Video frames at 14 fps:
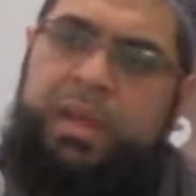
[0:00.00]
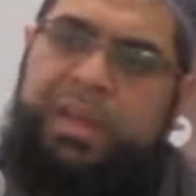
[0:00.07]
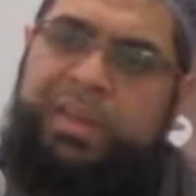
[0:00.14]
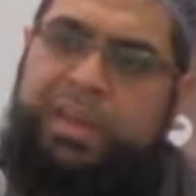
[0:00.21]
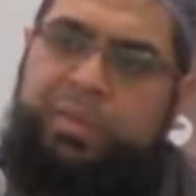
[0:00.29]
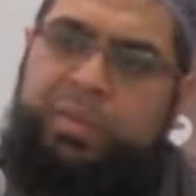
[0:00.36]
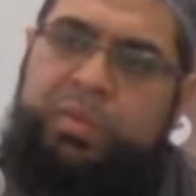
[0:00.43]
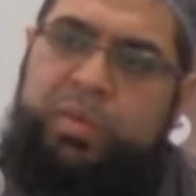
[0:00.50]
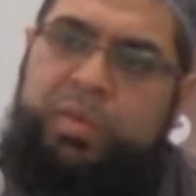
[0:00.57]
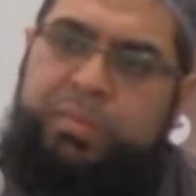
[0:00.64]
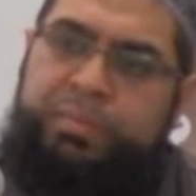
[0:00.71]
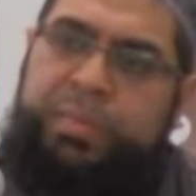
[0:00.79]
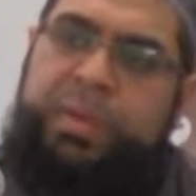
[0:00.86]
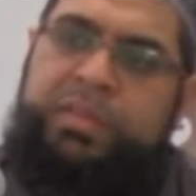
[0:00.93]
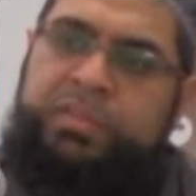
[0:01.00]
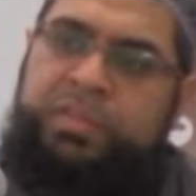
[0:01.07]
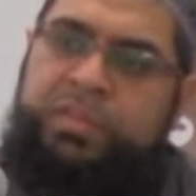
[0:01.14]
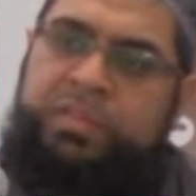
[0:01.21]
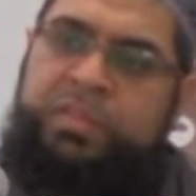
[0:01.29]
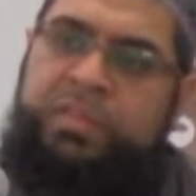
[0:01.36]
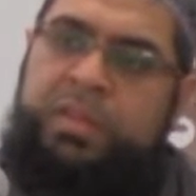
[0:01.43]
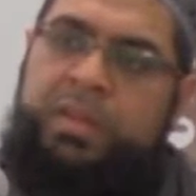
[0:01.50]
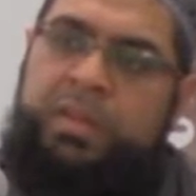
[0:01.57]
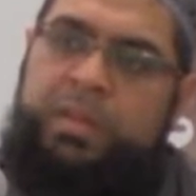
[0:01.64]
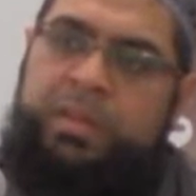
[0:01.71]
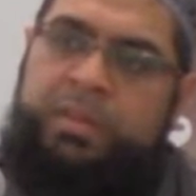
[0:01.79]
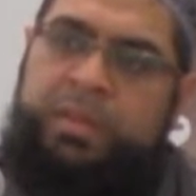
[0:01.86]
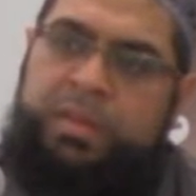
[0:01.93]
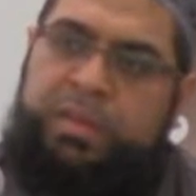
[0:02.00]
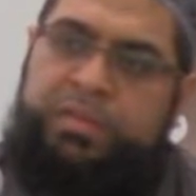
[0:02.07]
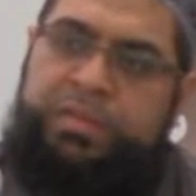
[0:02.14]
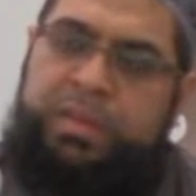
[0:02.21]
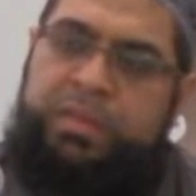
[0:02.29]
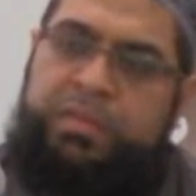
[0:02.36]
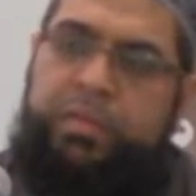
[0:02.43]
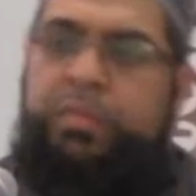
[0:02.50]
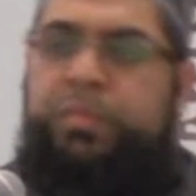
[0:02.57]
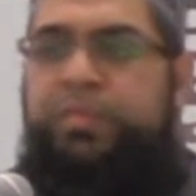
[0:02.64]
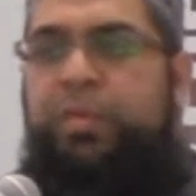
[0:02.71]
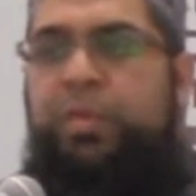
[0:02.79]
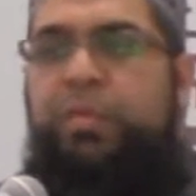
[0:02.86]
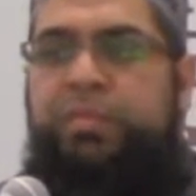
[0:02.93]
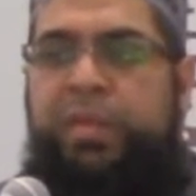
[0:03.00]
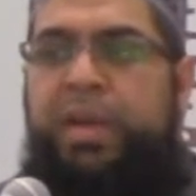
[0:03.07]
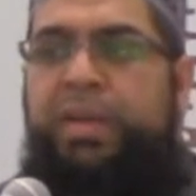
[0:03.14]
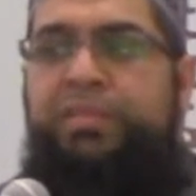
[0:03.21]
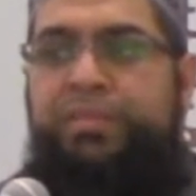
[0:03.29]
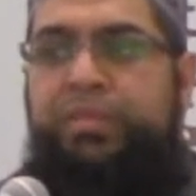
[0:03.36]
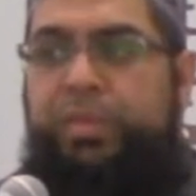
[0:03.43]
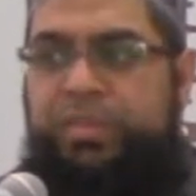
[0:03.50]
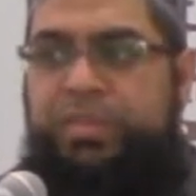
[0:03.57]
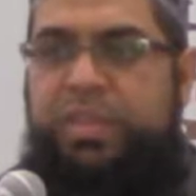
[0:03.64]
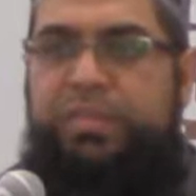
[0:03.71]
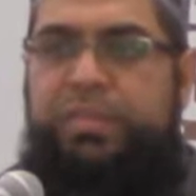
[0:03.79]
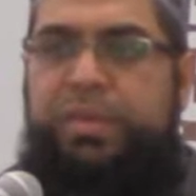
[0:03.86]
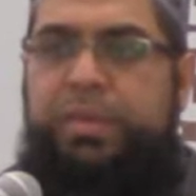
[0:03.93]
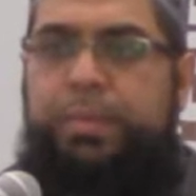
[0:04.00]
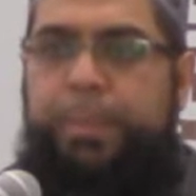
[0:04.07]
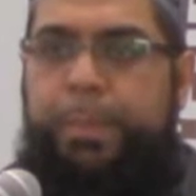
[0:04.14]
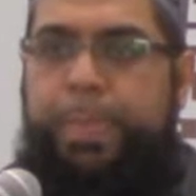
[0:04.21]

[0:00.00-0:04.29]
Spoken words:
and they will go and purchase the coffin for 5'7".